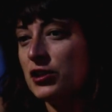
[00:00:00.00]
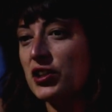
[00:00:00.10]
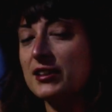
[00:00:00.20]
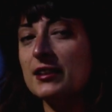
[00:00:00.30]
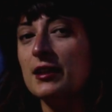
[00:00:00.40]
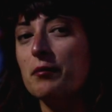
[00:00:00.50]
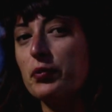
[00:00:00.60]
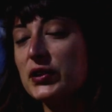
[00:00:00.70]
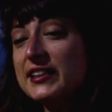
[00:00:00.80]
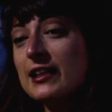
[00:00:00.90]
Just
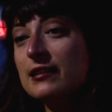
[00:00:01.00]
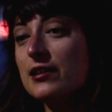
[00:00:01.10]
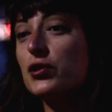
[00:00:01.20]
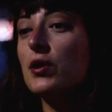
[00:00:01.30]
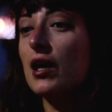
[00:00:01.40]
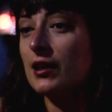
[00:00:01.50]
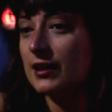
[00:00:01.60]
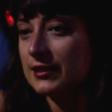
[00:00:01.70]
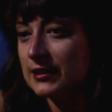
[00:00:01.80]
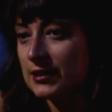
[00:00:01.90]
pretend that you are
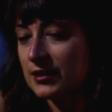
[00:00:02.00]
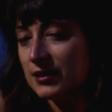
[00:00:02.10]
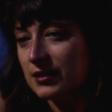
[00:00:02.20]
honest.